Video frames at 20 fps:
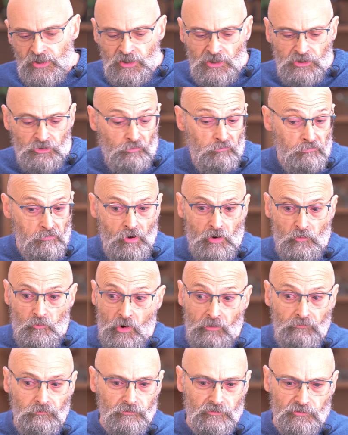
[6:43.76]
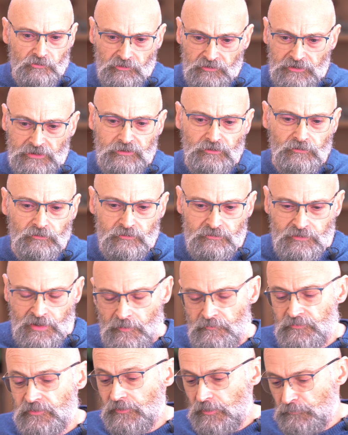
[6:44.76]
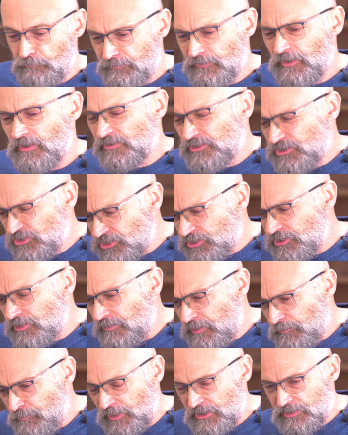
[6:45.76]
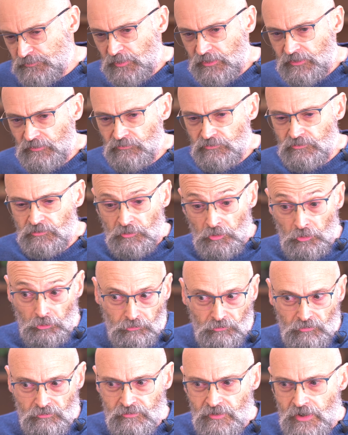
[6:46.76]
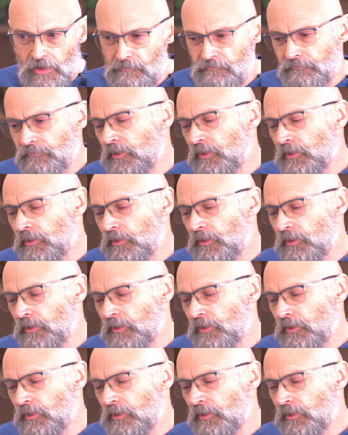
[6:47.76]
You know, no, it won't look good, it'll look crap. No, just do your best, make it look good, it'll look crap.